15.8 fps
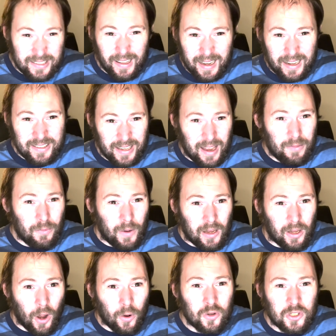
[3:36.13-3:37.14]
like I said, we
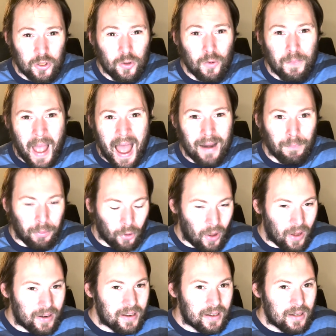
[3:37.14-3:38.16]
go to Bad
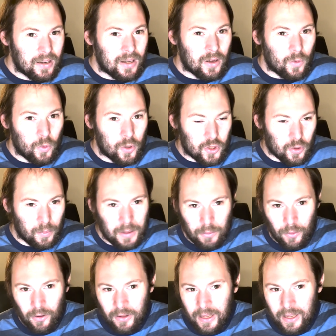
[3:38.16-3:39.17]
Blood, which will be
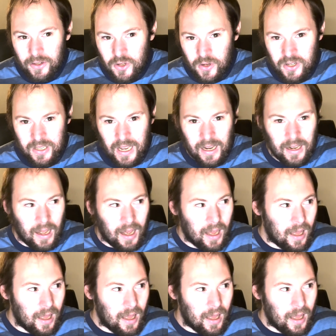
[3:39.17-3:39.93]
really interesting,